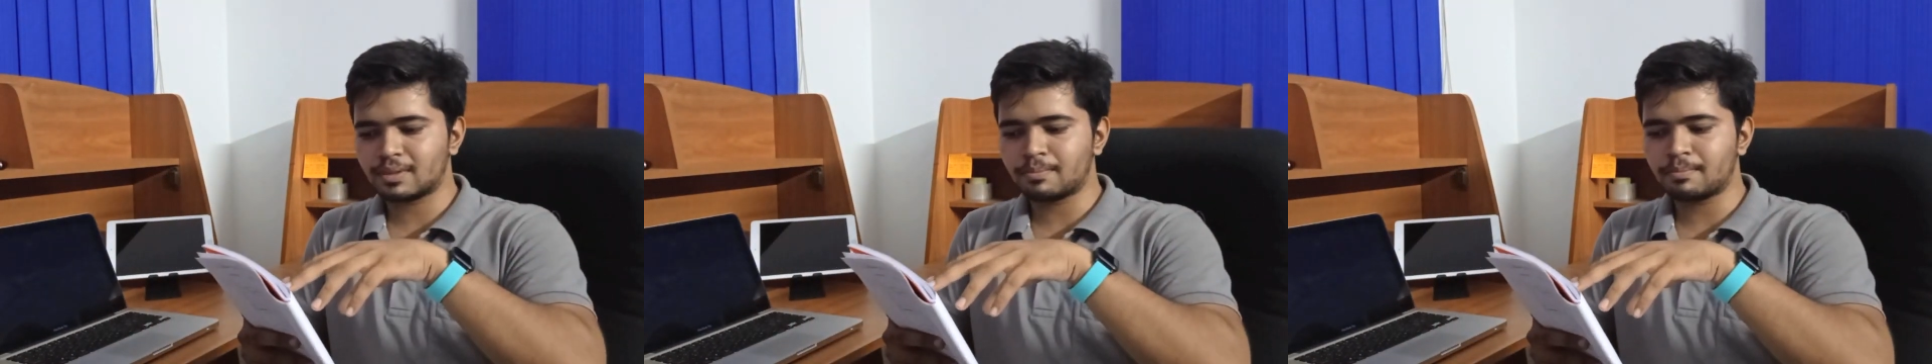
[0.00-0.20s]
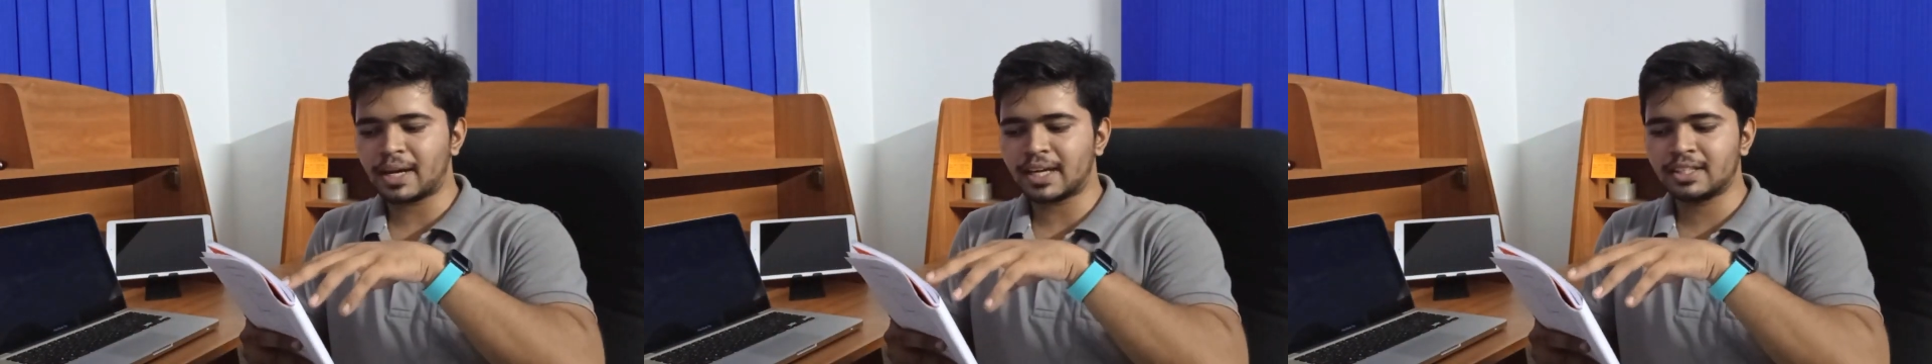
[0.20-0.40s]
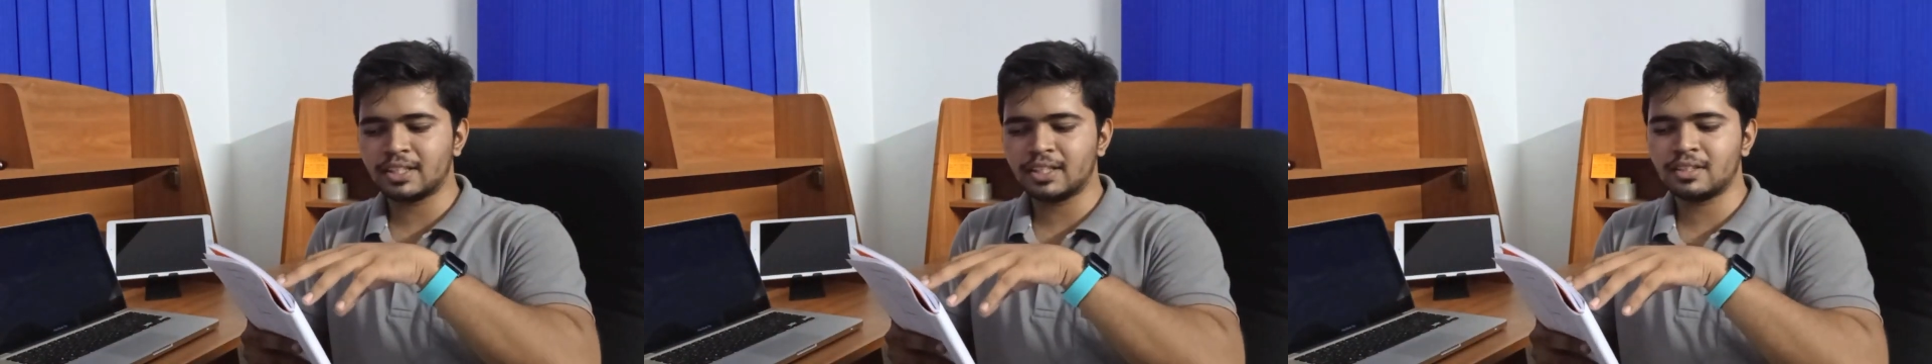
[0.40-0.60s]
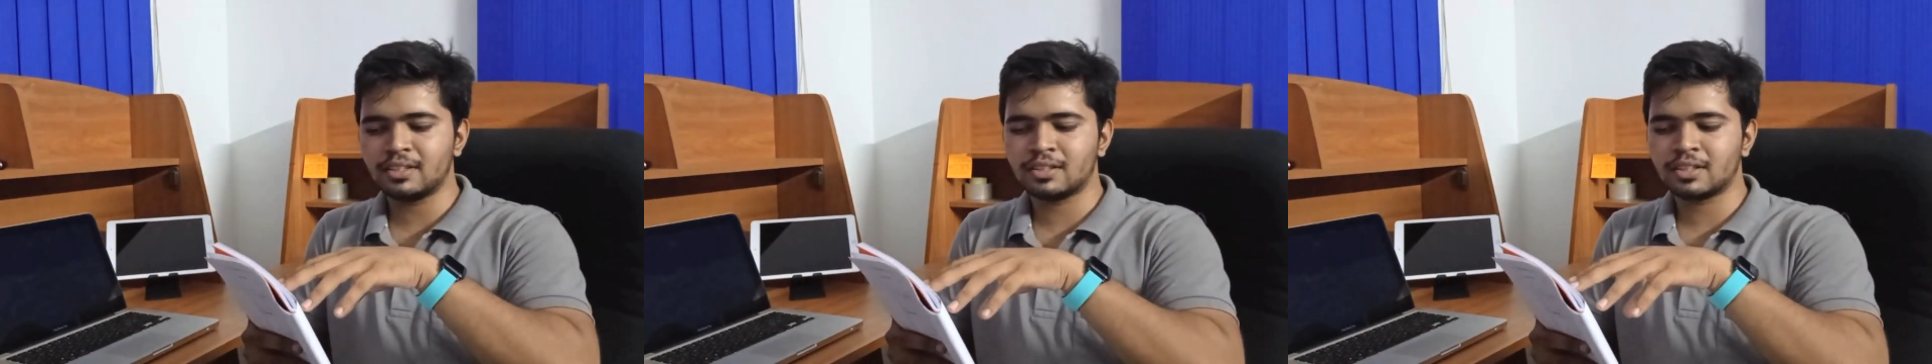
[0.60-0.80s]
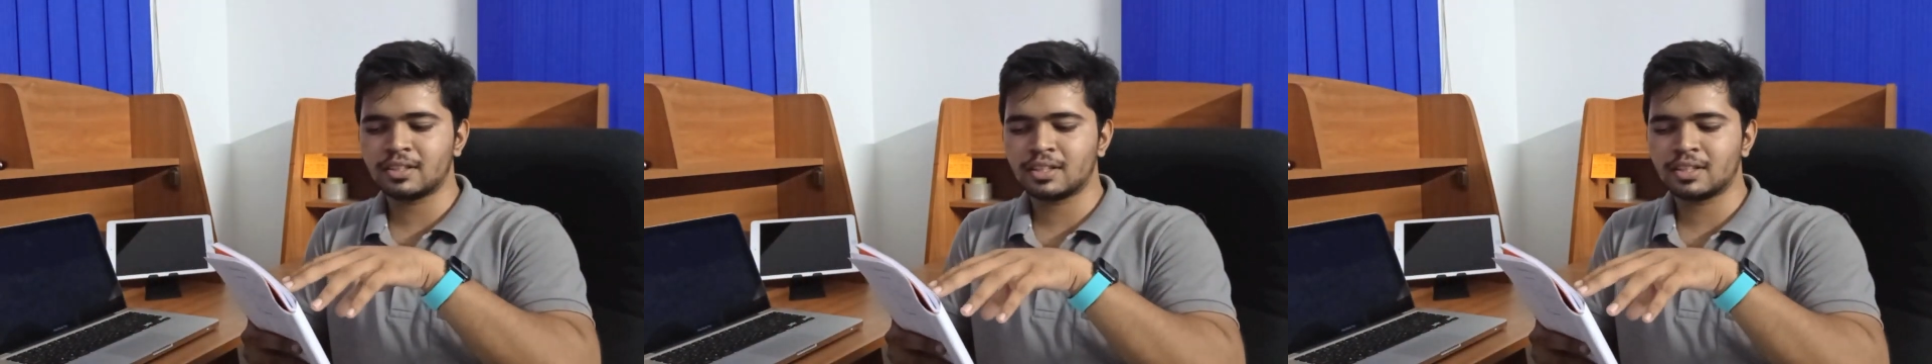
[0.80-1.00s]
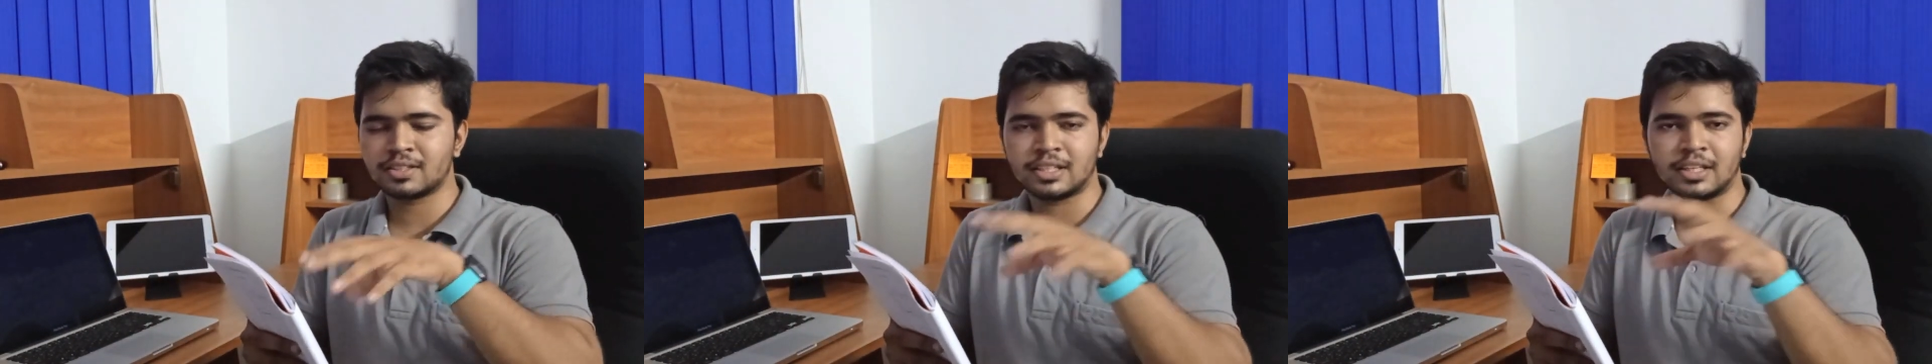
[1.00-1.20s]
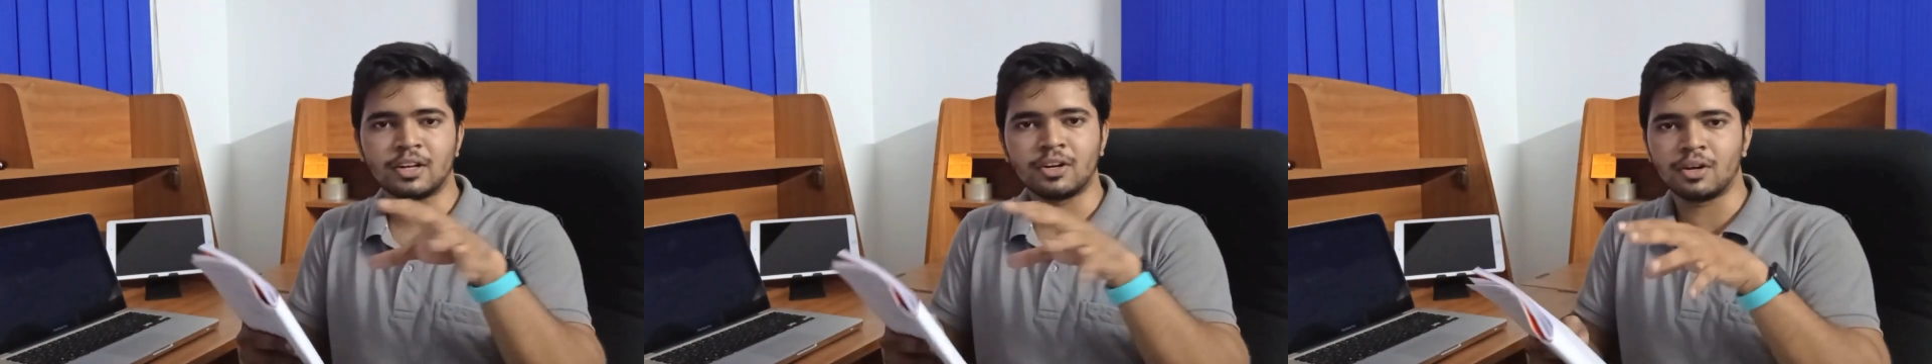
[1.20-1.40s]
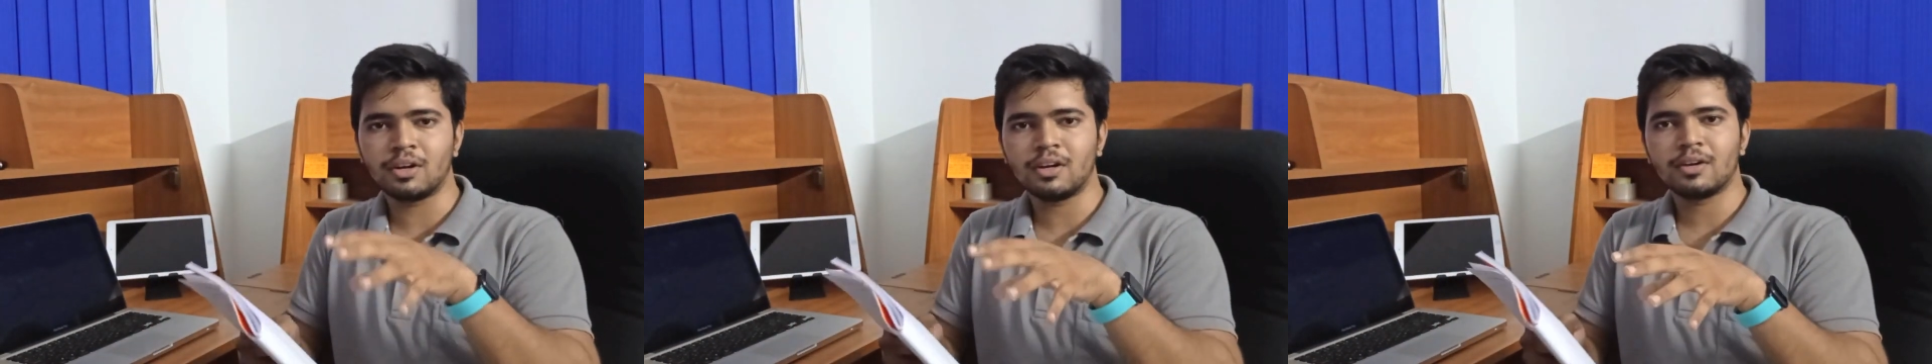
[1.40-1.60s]
bacterias and
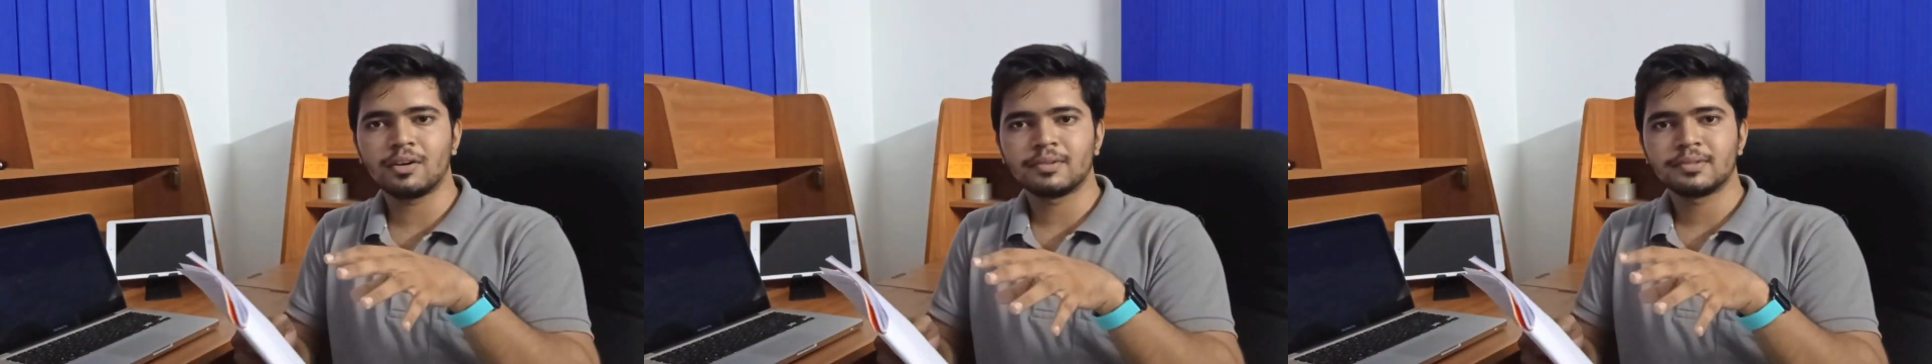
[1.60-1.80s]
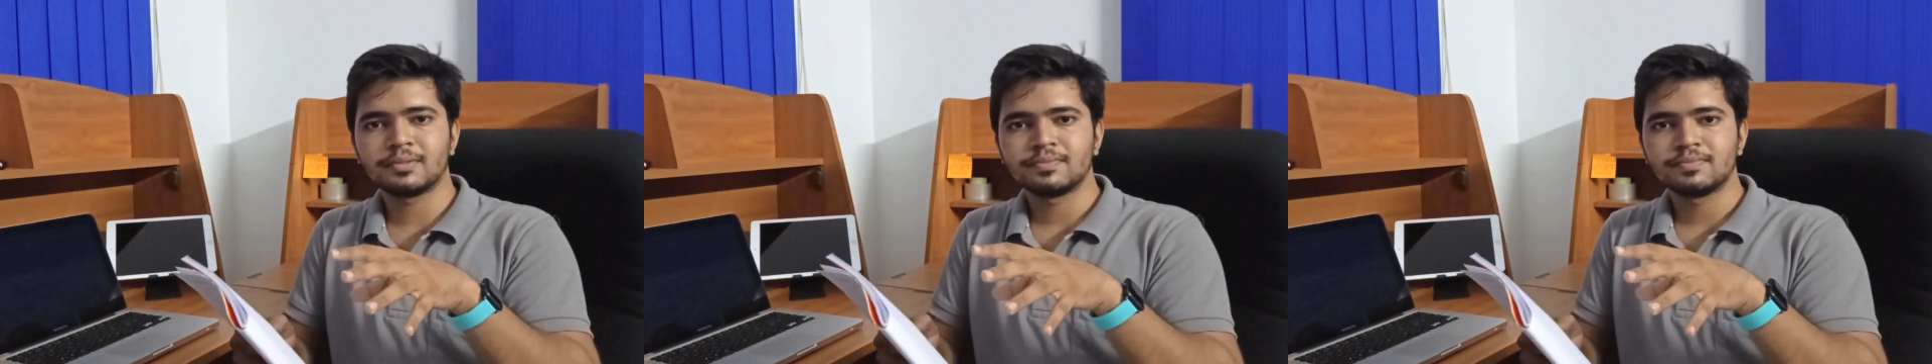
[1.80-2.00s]
all.